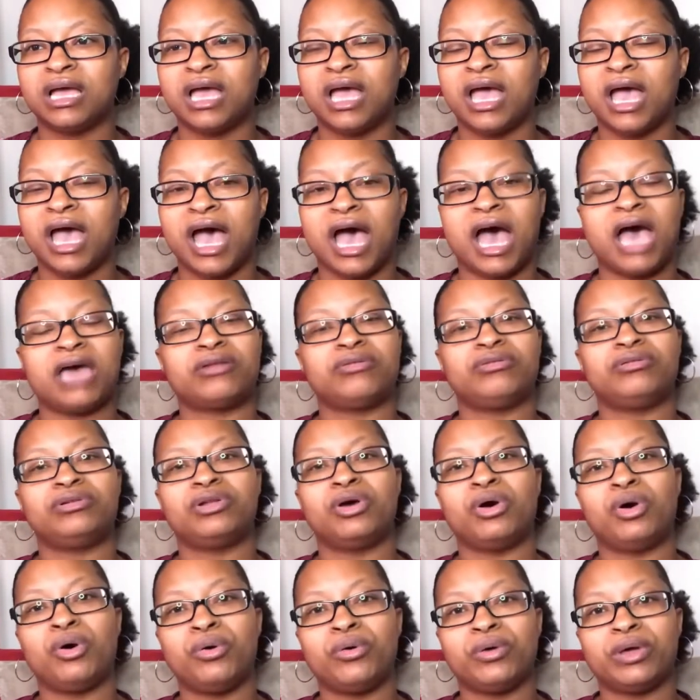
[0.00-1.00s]
I don't
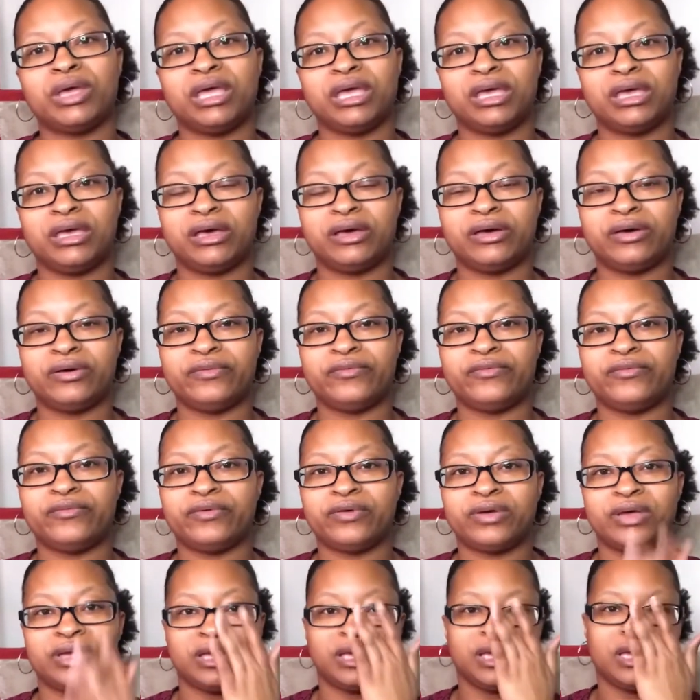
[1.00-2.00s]
know if
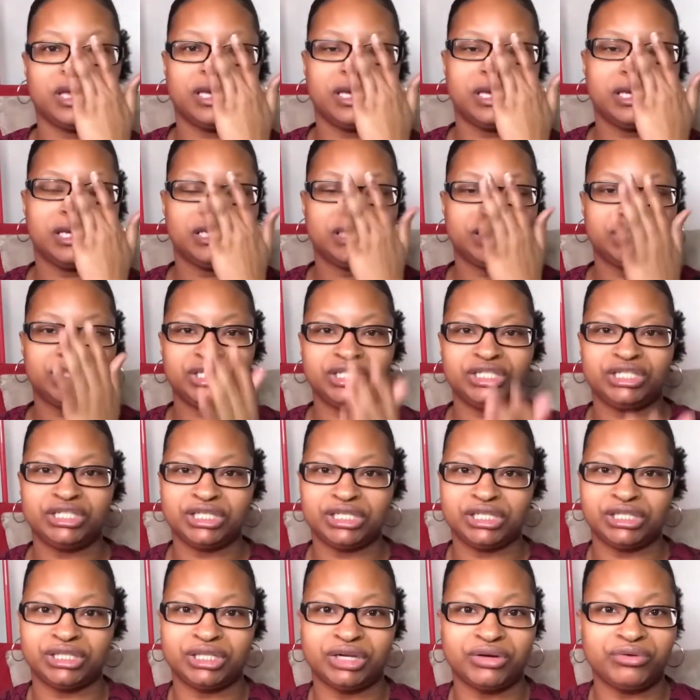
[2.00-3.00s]
she
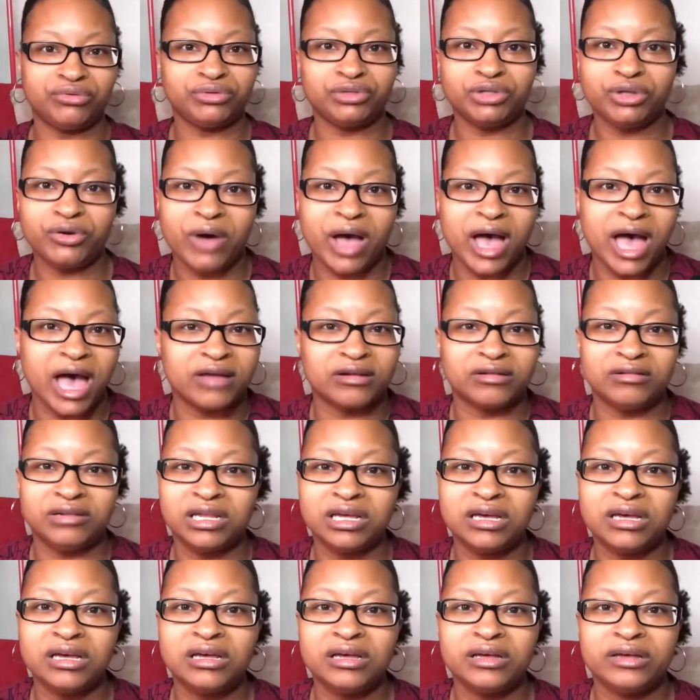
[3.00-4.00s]
just don't know how to
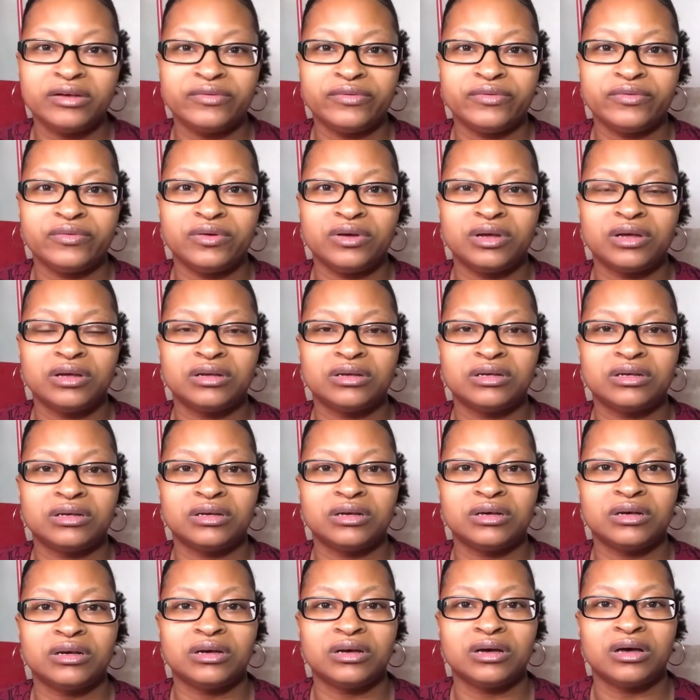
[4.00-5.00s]
love,
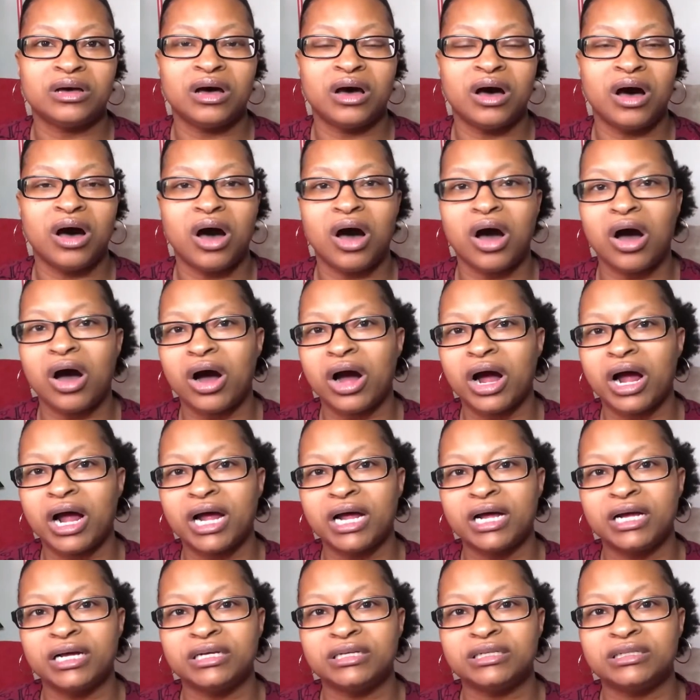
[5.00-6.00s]

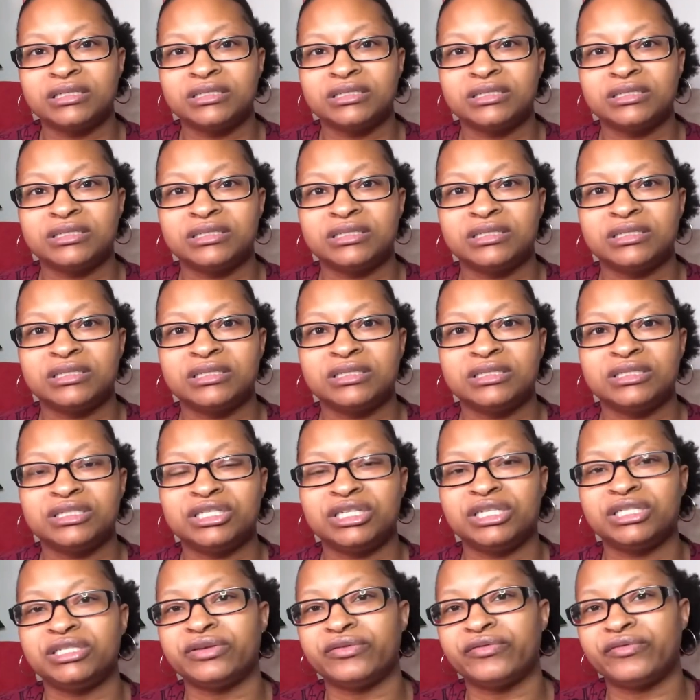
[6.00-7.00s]
or
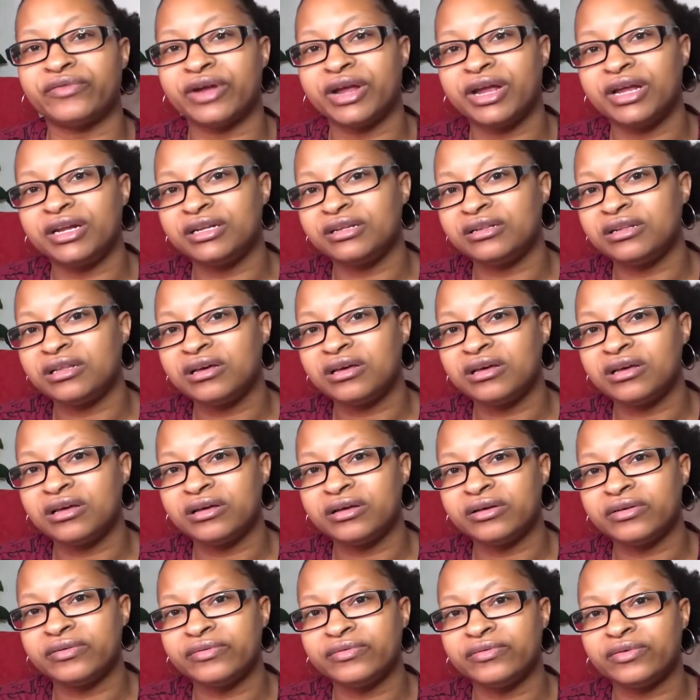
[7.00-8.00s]
she's afraid to love,
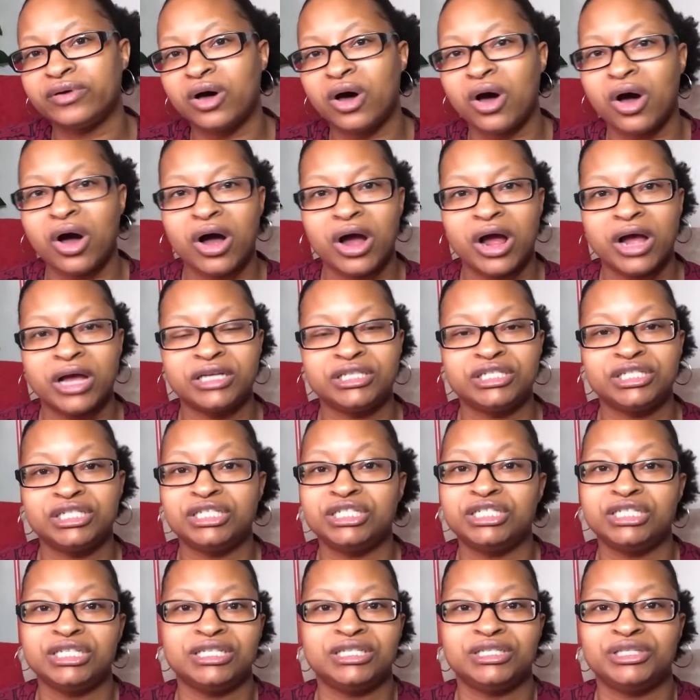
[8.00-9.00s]
or she's
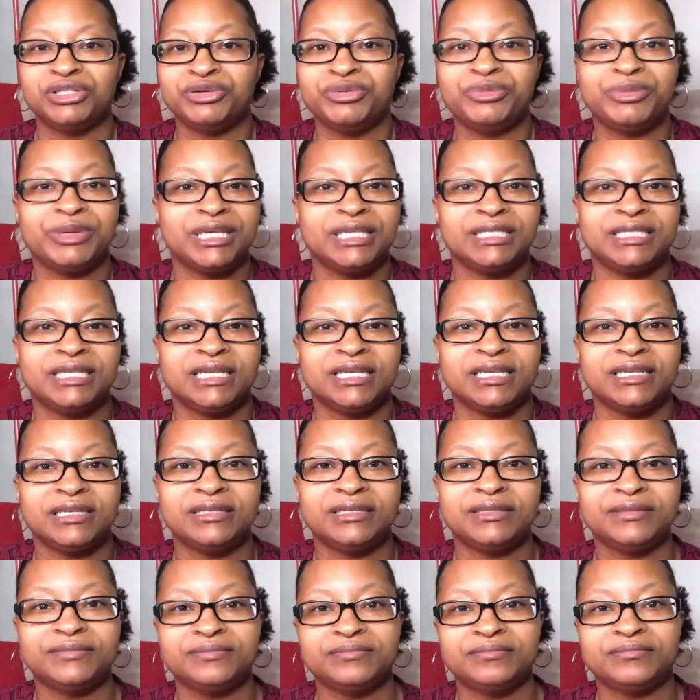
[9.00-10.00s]
just too busy.
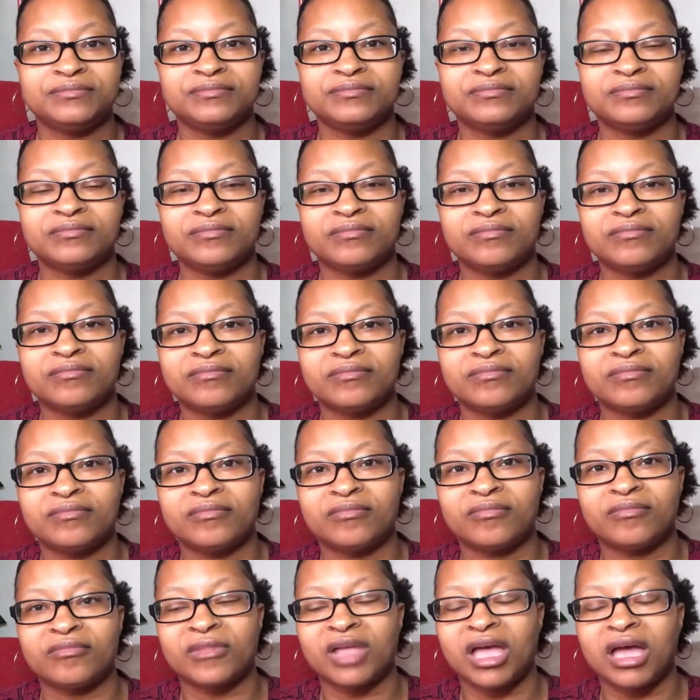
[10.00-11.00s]

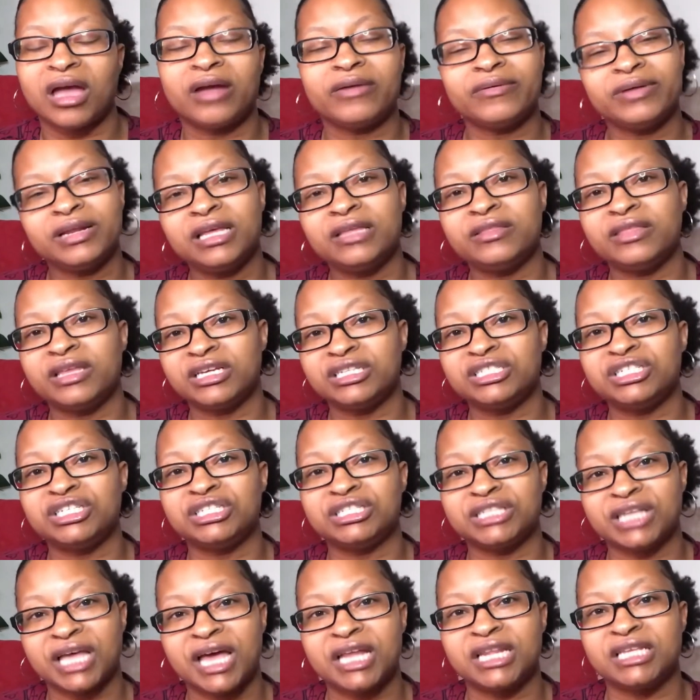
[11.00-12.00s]
I really think she's
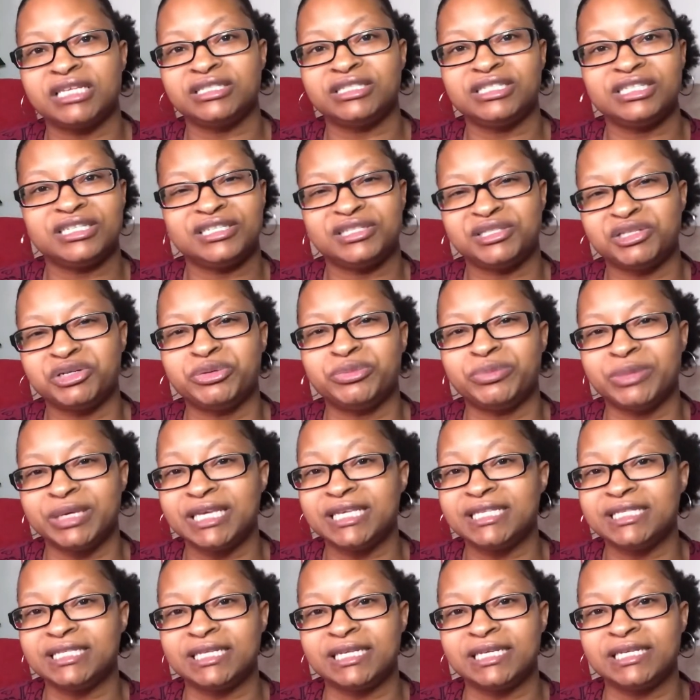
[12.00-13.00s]
kind of just too
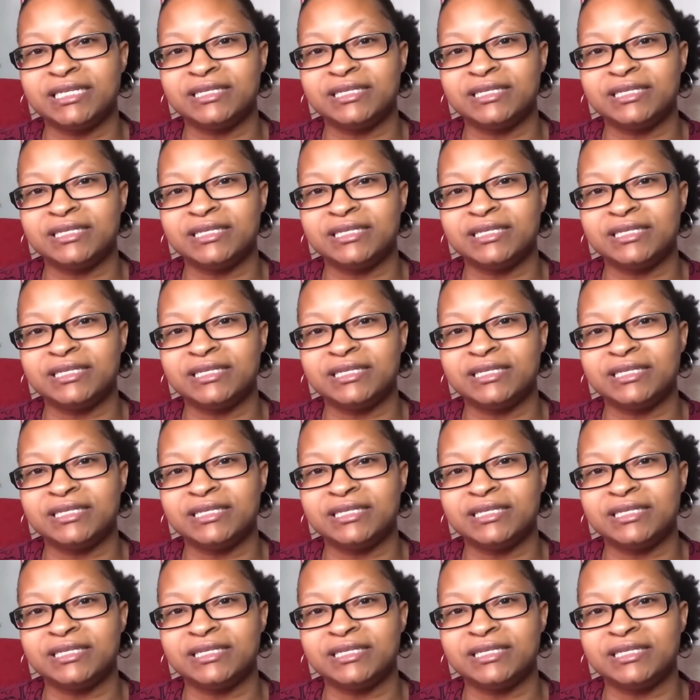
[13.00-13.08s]
busy,